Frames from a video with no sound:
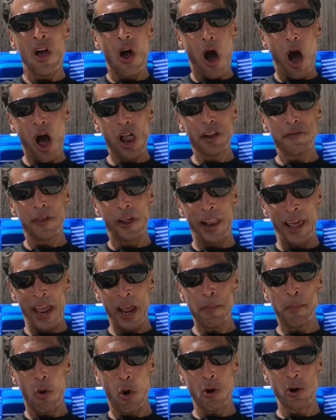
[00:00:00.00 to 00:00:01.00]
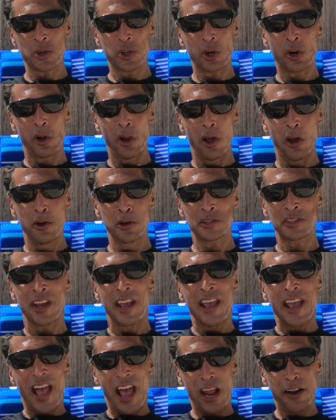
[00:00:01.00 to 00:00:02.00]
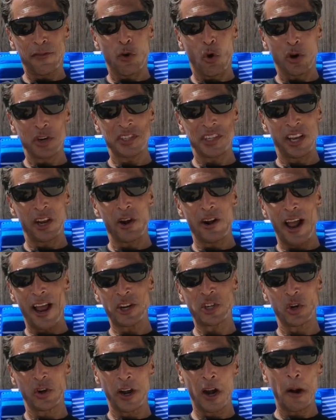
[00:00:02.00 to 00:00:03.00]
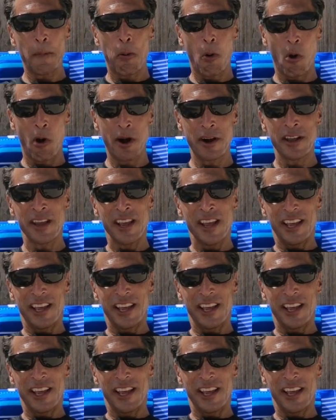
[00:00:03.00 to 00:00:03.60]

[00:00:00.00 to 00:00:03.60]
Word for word: All of the land borders are closed, and of course the international airport